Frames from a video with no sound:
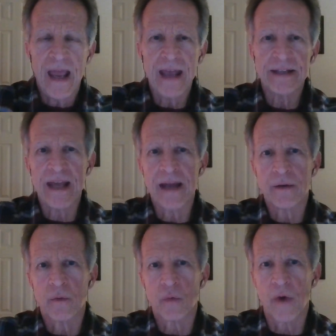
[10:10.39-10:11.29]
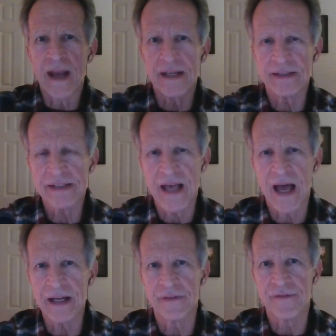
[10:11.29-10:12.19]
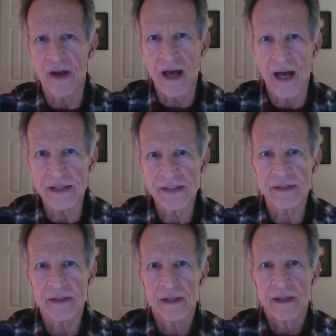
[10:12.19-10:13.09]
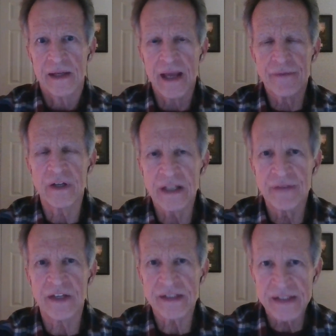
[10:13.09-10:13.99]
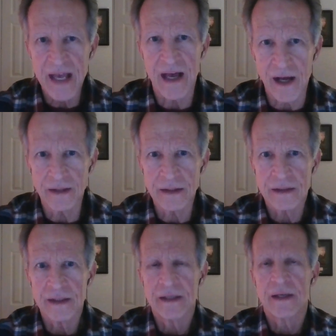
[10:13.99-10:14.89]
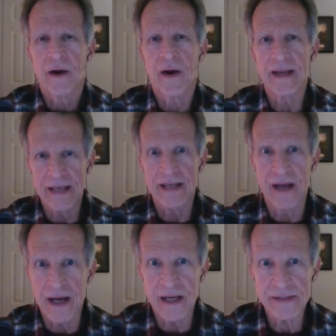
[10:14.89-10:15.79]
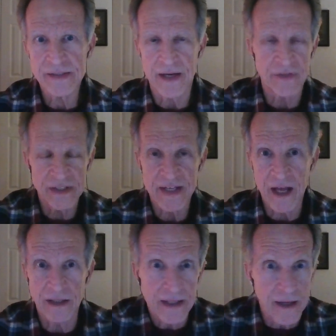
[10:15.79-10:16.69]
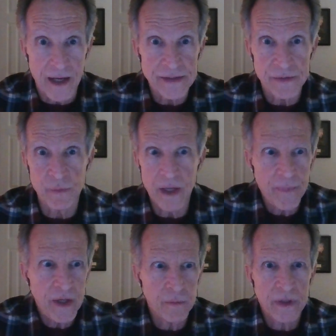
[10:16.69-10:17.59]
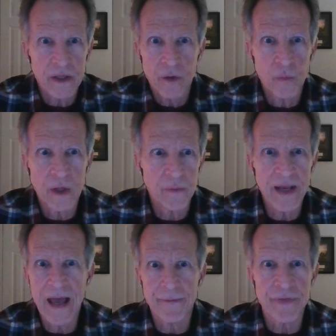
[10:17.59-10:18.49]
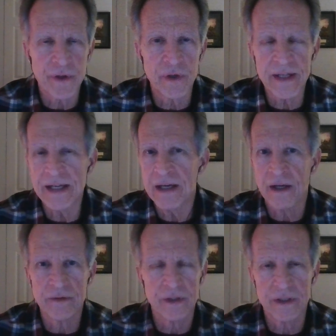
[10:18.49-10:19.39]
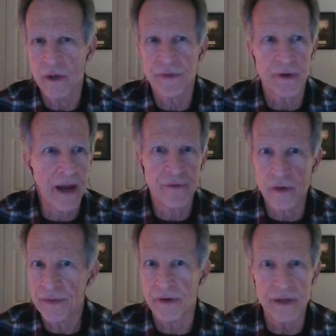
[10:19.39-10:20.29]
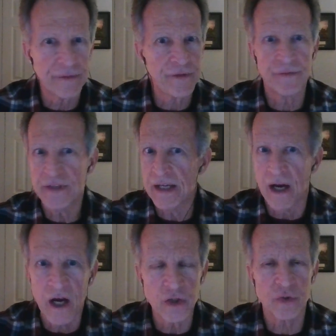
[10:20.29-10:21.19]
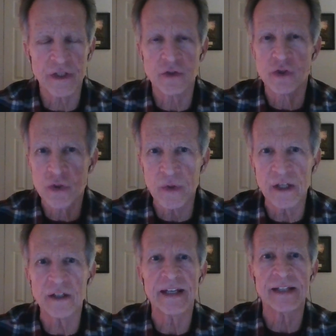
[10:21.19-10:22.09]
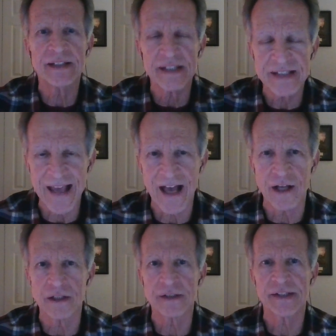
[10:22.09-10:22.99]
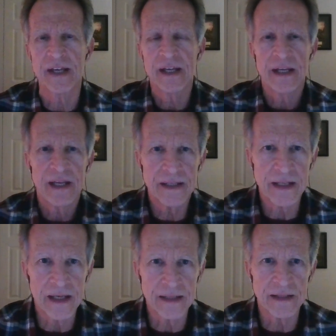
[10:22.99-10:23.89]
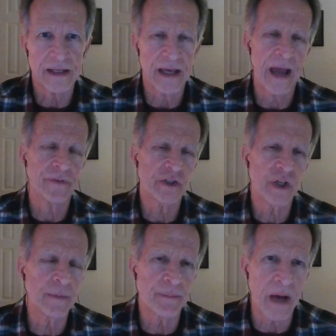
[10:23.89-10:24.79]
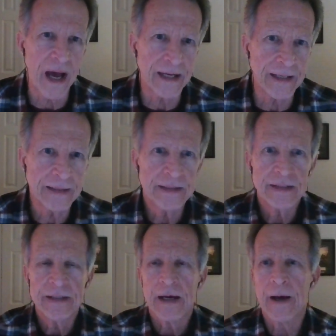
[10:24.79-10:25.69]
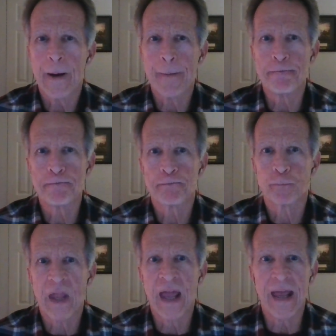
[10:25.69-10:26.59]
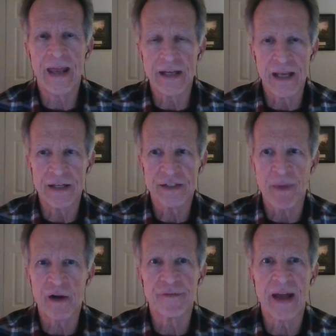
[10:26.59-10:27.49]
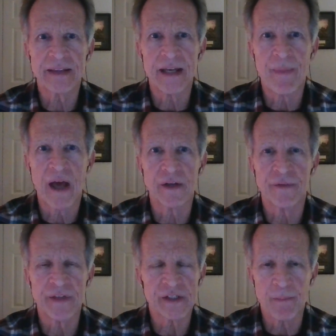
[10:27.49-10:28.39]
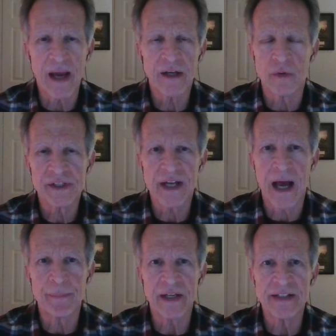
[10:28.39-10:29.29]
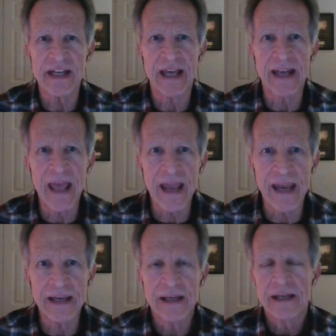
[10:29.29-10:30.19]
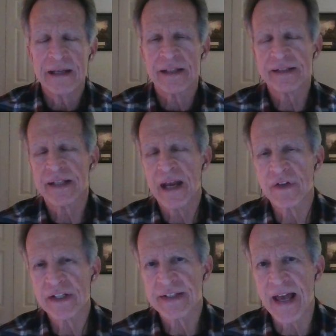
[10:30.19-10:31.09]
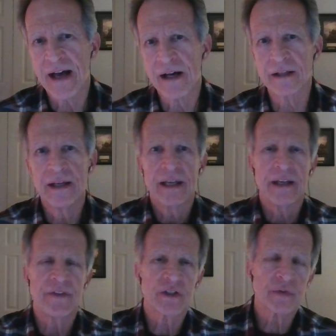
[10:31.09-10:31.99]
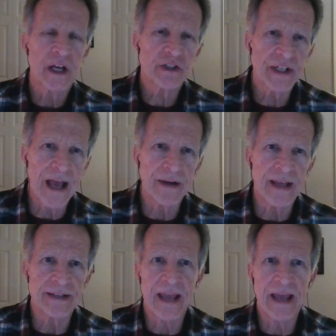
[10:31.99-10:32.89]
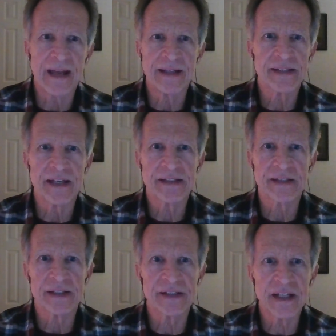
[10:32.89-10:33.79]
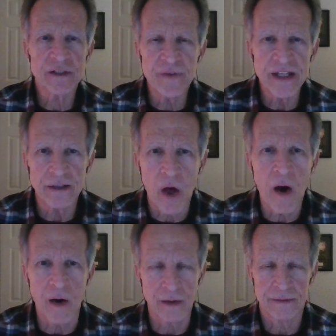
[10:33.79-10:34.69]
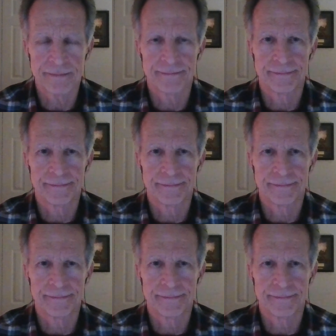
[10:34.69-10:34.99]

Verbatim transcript: And yet, right inside of us, every living cell, all right, in us, every cell in us, we, I mean, you know, what do we have? 30, uh, you know, I've heard 30, 50, 100 trillion cells in the, in the average human body. Um, and, and, and, as a matter of fact, the amount of this microscopic DNA that's in every cell, if you stretch it out end to end, it's, it's six feet long.